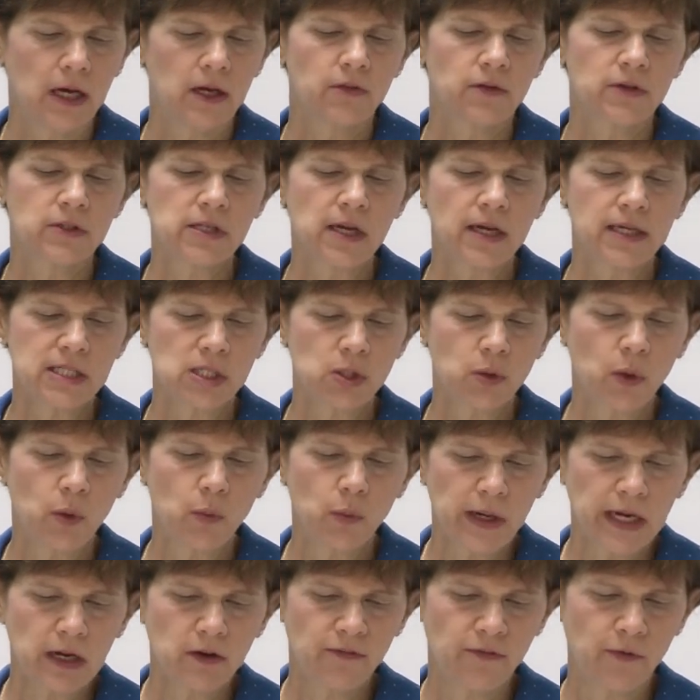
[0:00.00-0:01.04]
There's also a
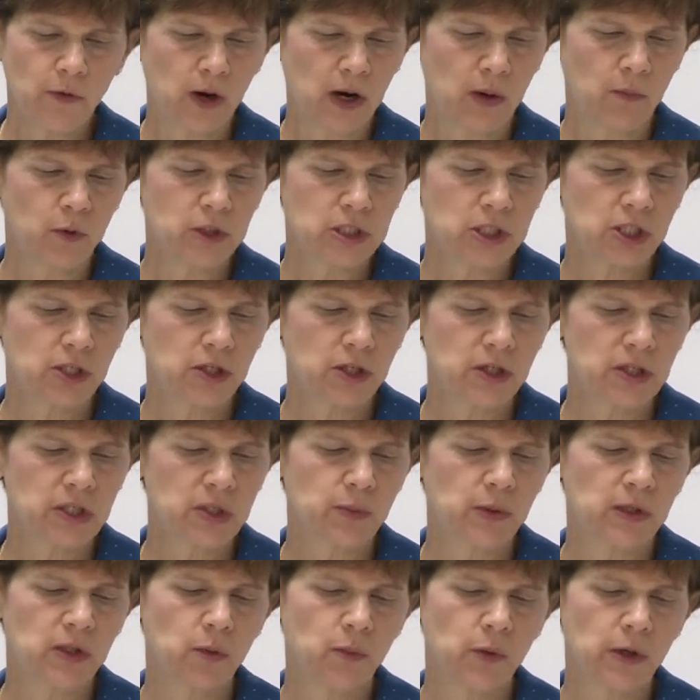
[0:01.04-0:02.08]
weak form, which occurs
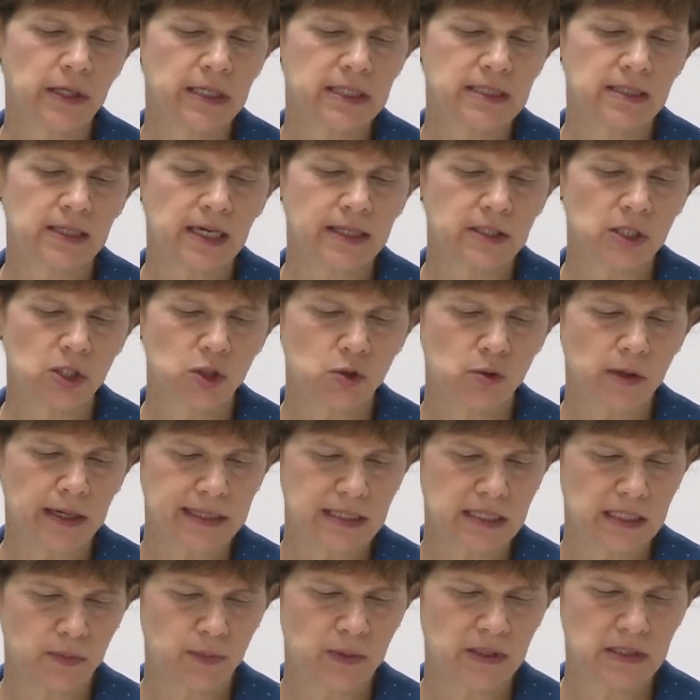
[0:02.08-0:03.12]
when the word is in an
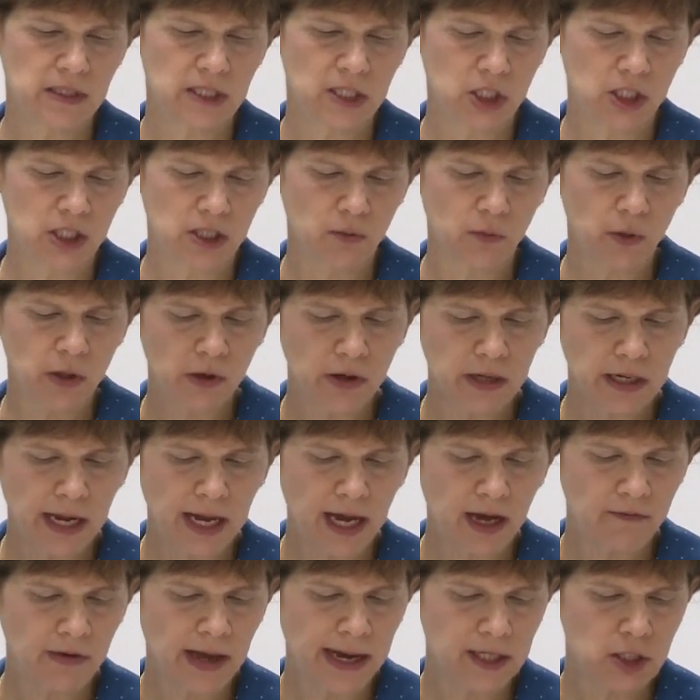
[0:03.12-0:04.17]
unstressed position. We're going to
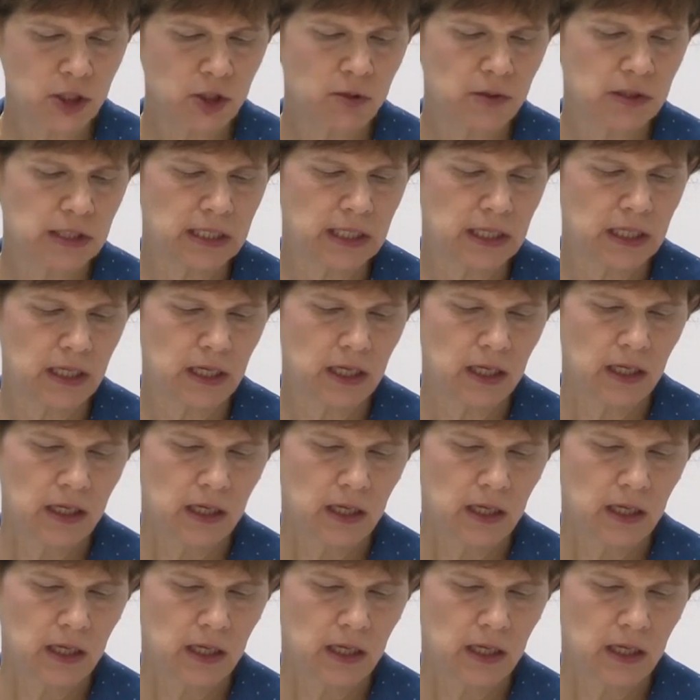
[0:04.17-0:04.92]
have actually...